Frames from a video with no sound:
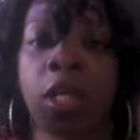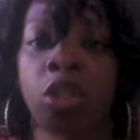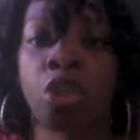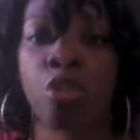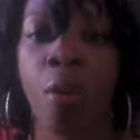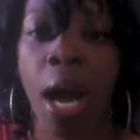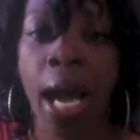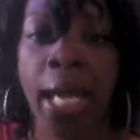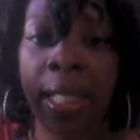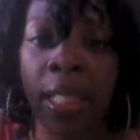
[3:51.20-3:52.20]

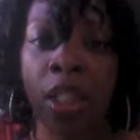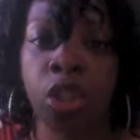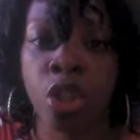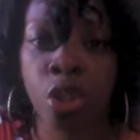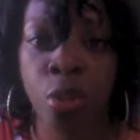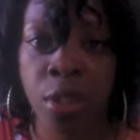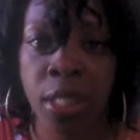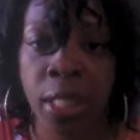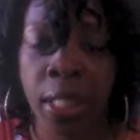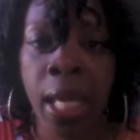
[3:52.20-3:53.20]
Try
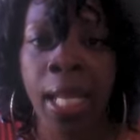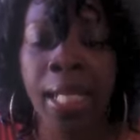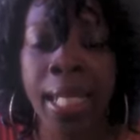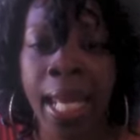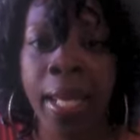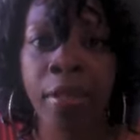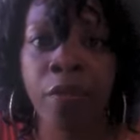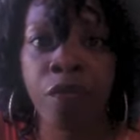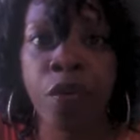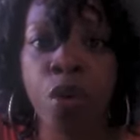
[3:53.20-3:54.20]
juicing.
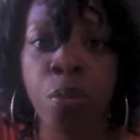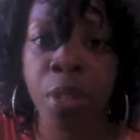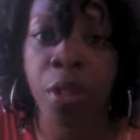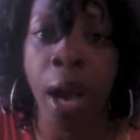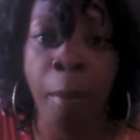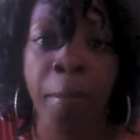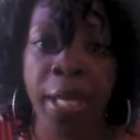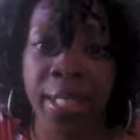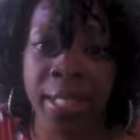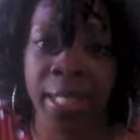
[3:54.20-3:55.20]
Let food be our
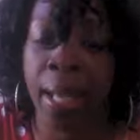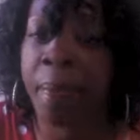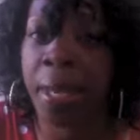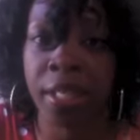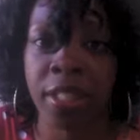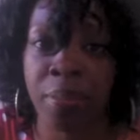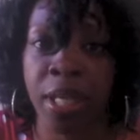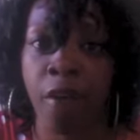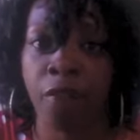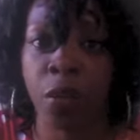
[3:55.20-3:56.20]
medicine and medicine be
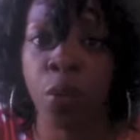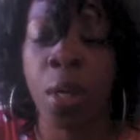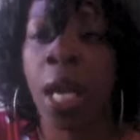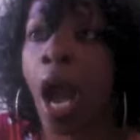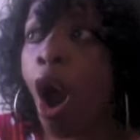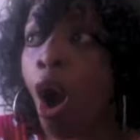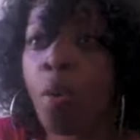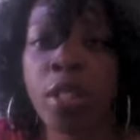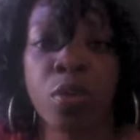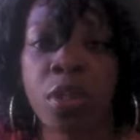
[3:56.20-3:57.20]
our food.
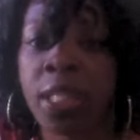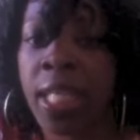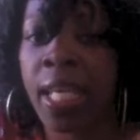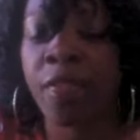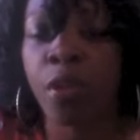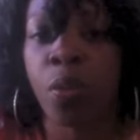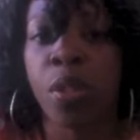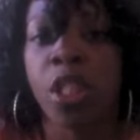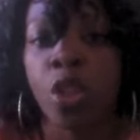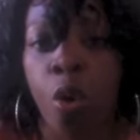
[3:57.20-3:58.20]
Always see if you can
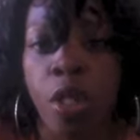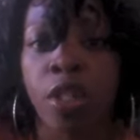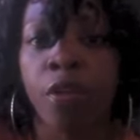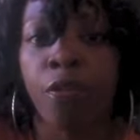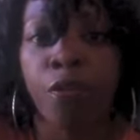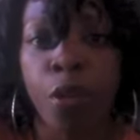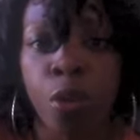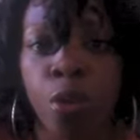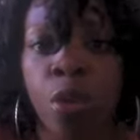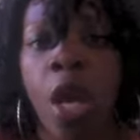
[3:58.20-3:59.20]
resort to
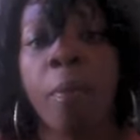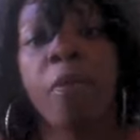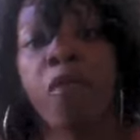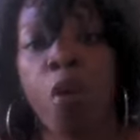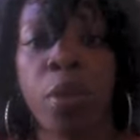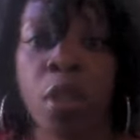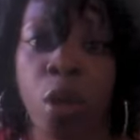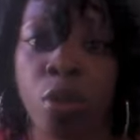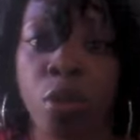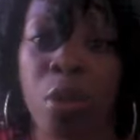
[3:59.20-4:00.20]
food before we go to